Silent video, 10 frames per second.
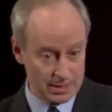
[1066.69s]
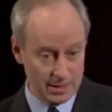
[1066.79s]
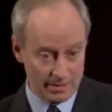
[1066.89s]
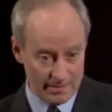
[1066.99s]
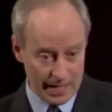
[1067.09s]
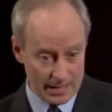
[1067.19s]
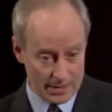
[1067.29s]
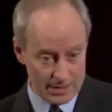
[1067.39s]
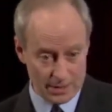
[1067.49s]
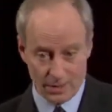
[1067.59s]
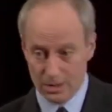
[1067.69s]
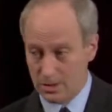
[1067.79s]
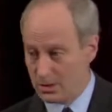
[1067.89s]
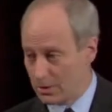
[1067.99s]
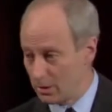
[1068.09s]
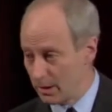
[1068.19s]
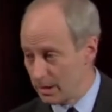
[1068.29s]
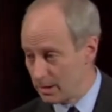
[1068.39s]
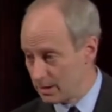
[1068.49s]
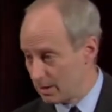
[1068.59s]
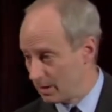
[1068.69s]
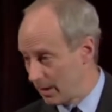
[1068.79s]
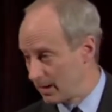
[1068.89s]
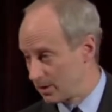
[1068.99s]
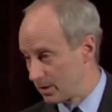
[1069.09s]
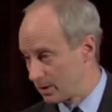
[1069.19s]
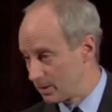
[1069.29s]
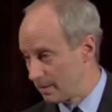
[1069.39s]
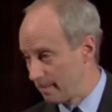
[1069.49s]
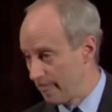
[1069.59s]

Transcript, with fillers: events, stories, questions,